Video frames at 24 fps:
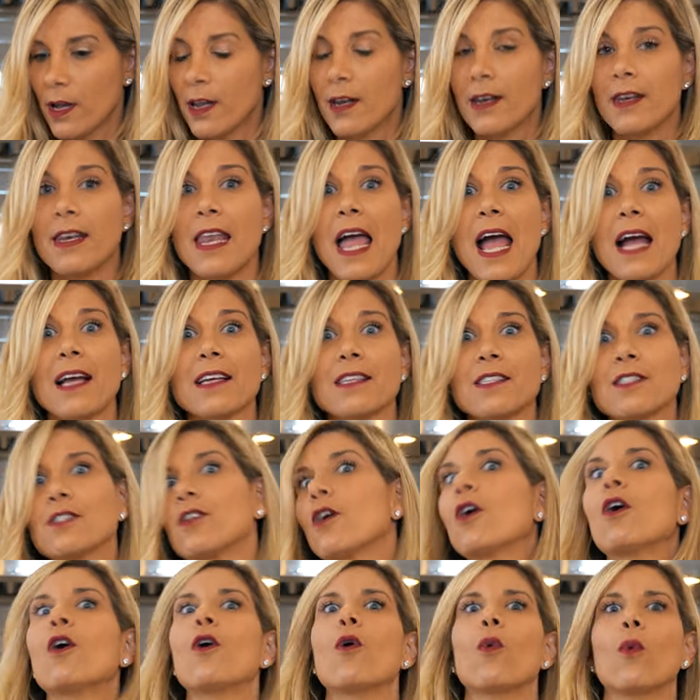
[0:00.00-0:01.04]
Next,
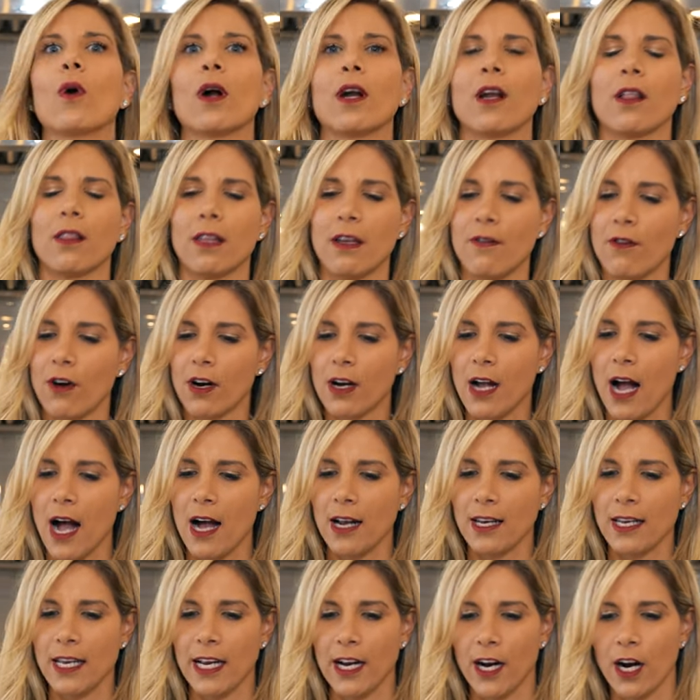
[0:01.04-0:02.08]
we're gonna leave our cod
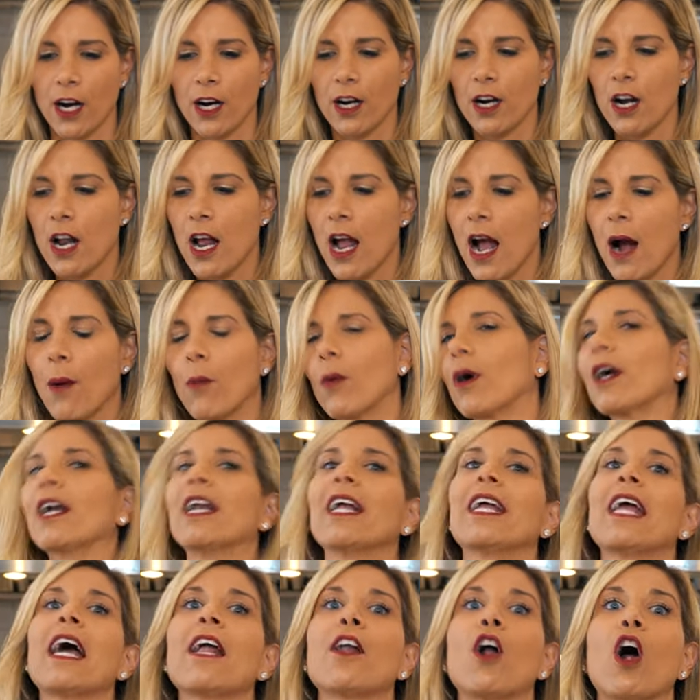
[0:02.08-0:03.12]
here and we're gonna
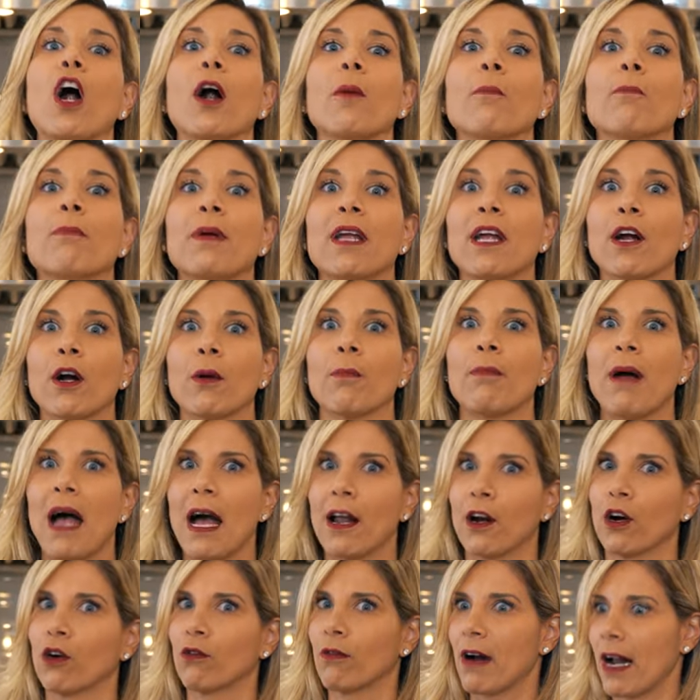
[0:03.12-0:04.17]
get our beer
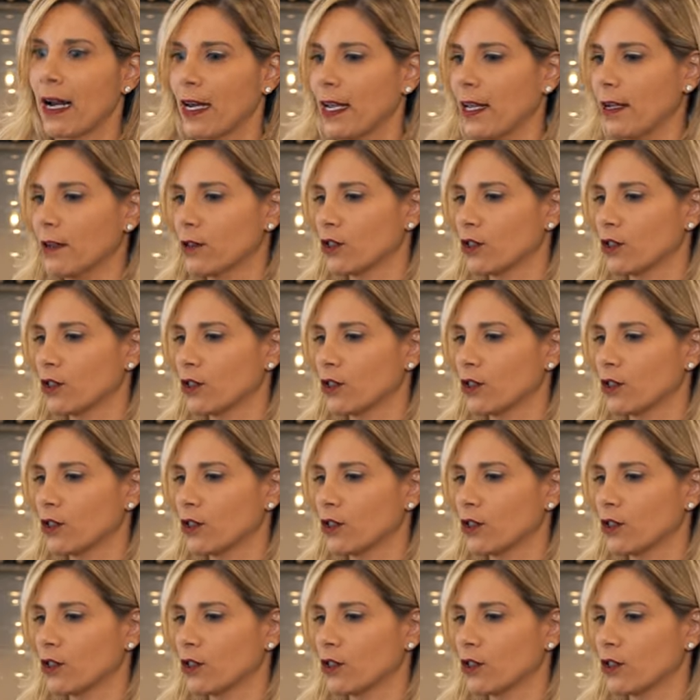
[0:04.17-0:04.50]
batter ready.